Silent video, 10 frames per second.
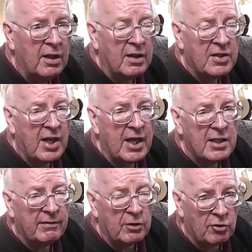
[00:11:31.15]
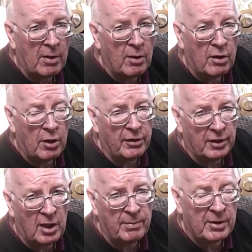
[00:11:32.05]
the size of the drawer or the
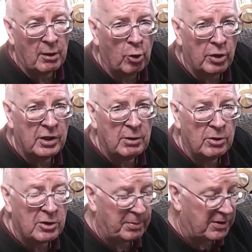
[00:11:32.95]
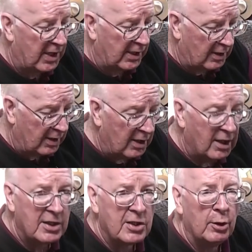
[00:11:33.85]
cupboard or locker you want to protect
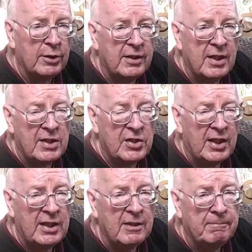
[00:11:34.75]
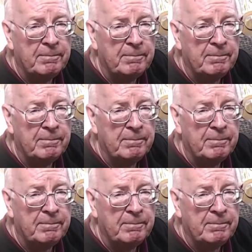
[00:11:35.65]
and slot it inside.